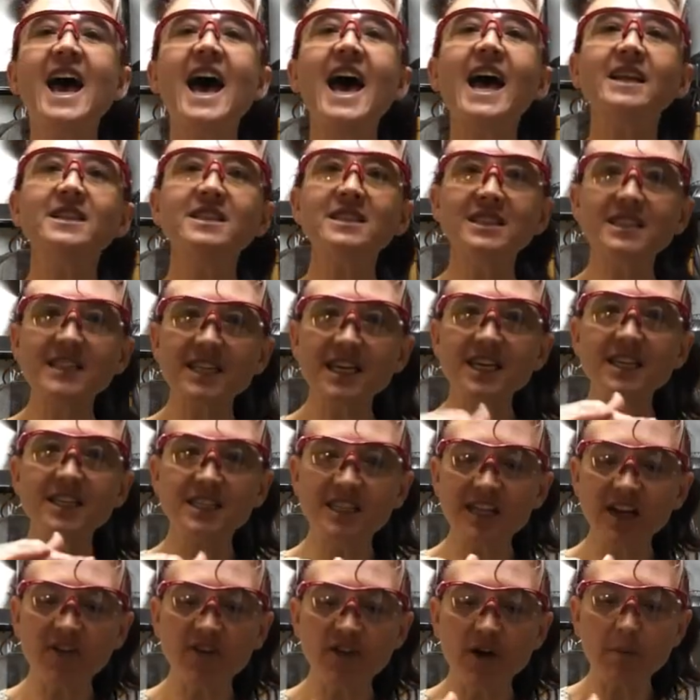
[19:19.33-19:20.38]
and see
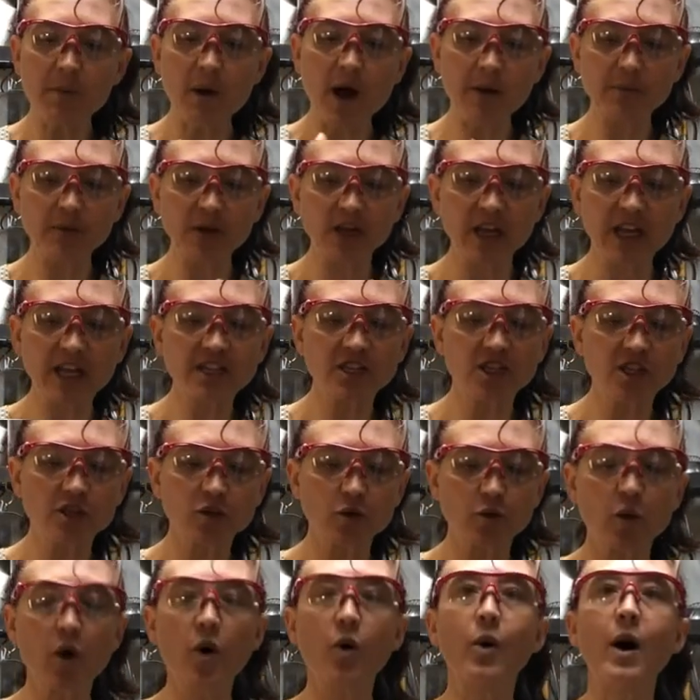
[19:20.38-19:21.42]
different populations
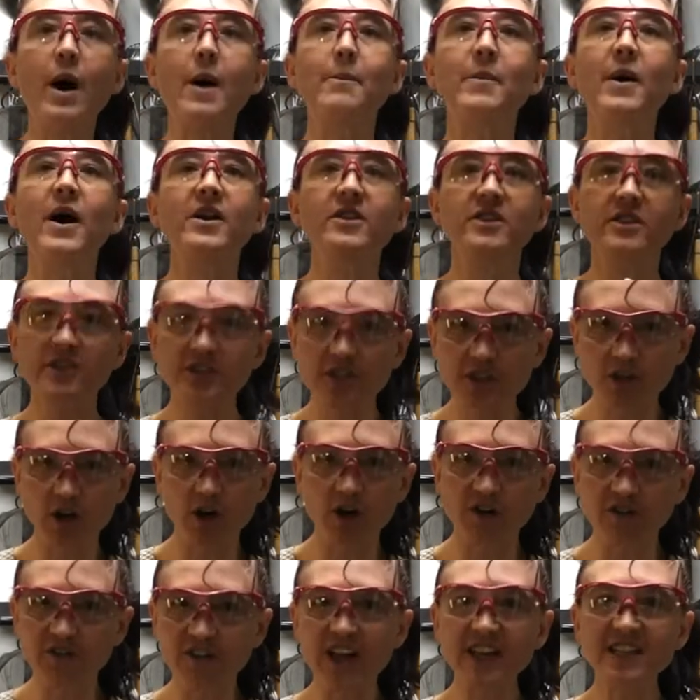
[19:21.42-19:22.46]
grow up on the
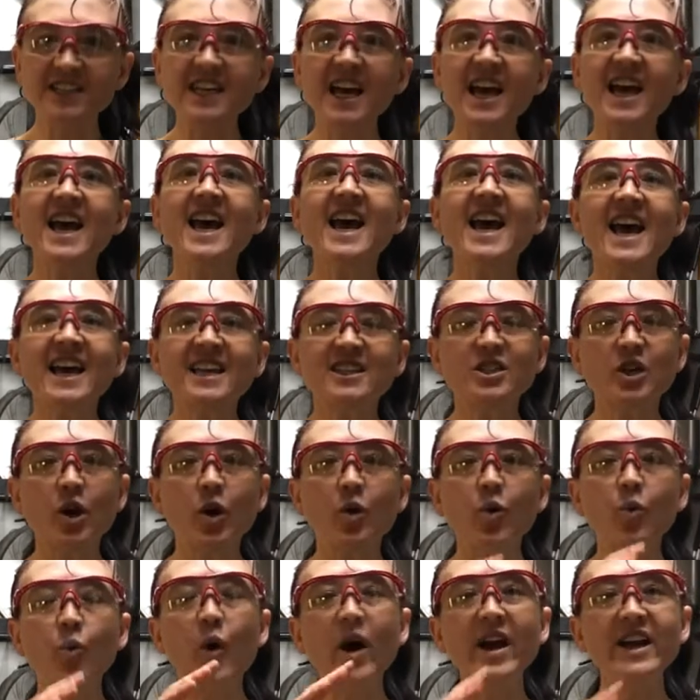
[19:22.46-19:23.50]
surface.
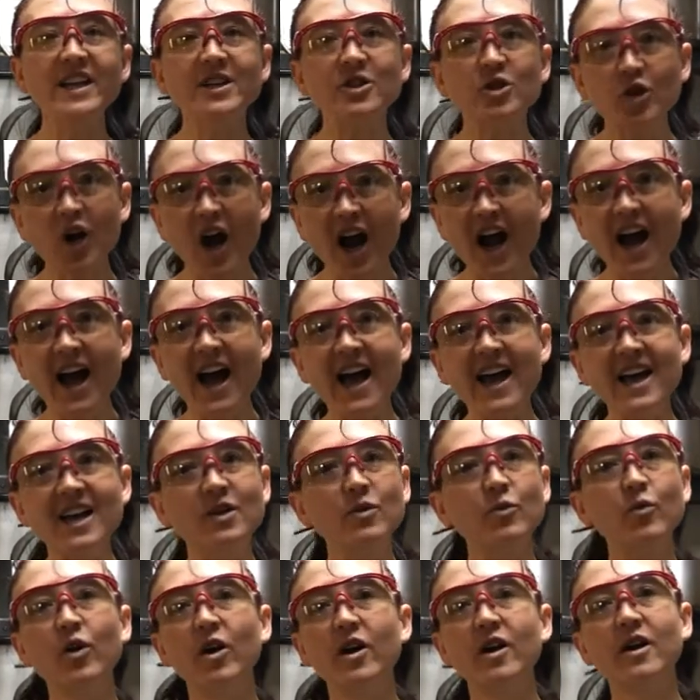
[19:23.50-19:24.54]
So what he
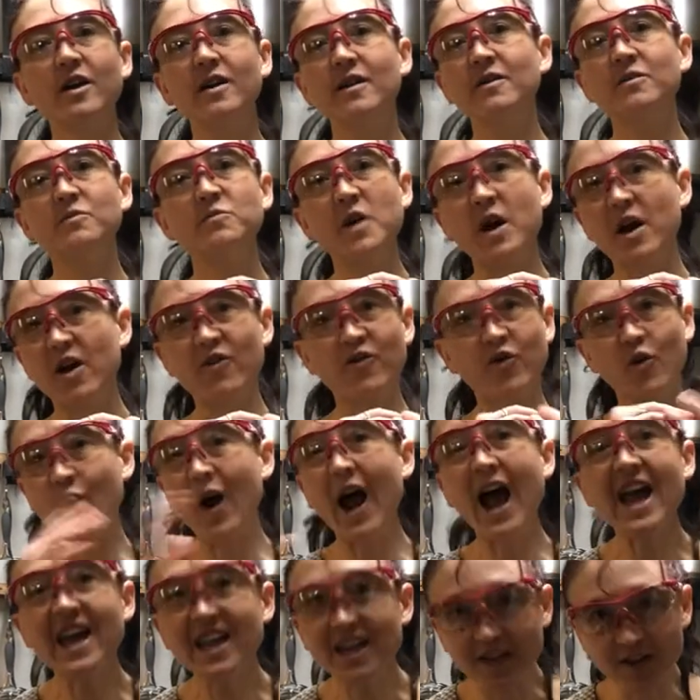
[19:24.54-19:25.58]
tried were a
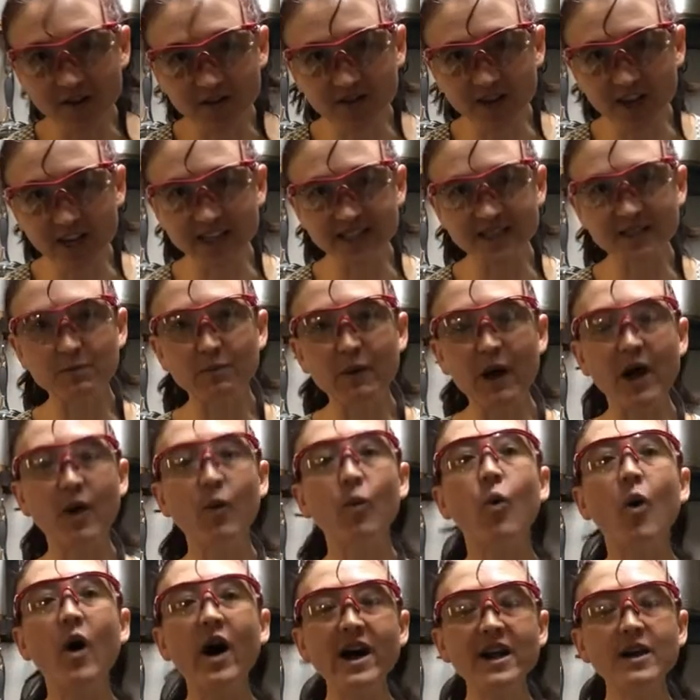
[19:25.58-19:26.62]
variety of things,
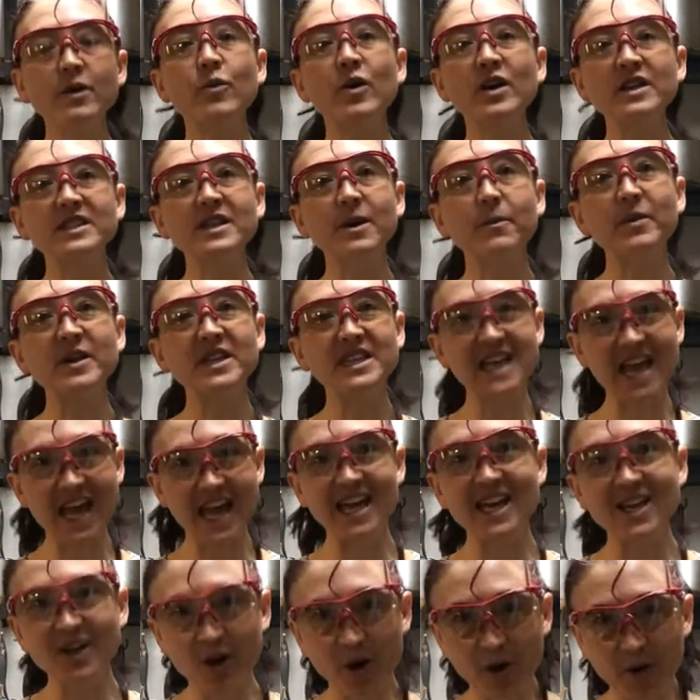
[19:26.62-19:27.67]
but one was a
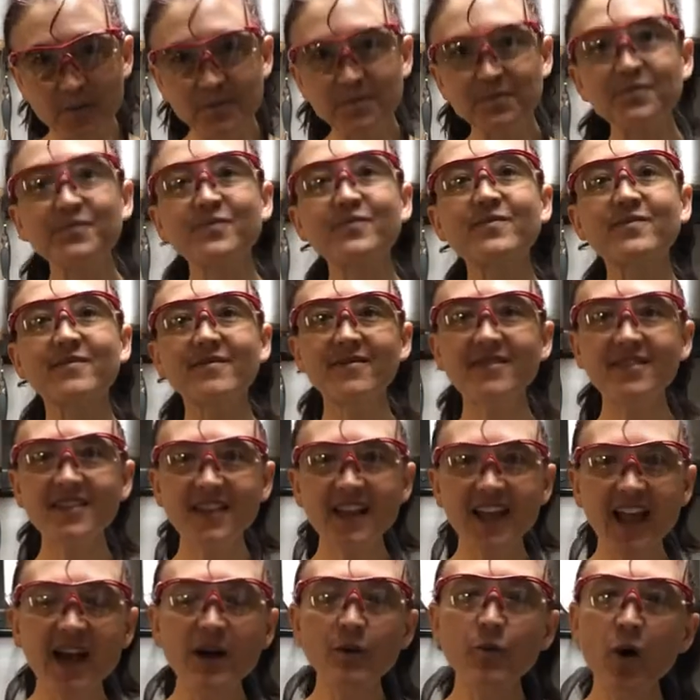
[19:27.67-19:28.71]
potato.
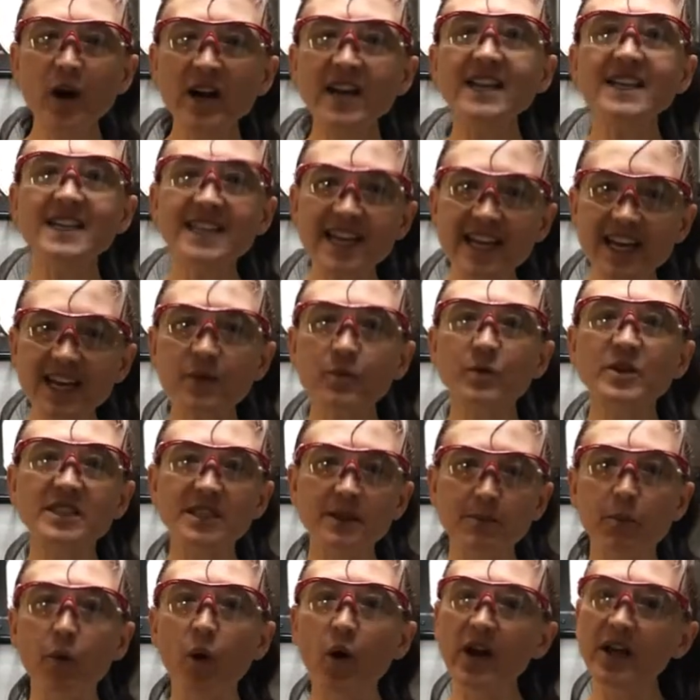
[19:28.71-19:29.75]
And what he did was
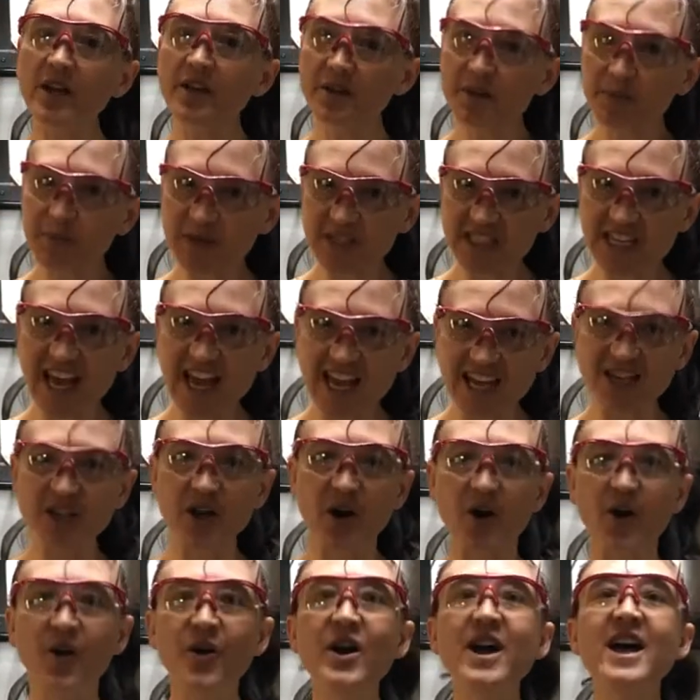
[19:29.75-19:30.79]
he boiled a
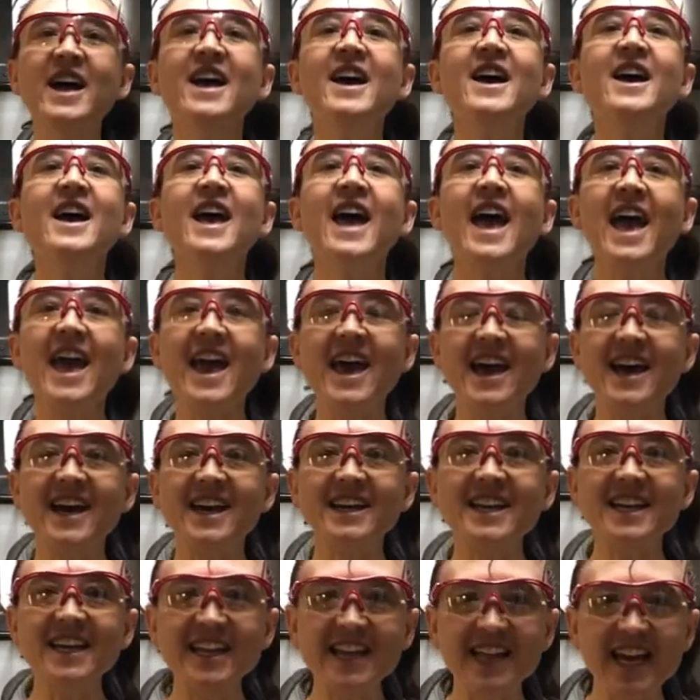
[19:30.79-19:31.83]
potato and he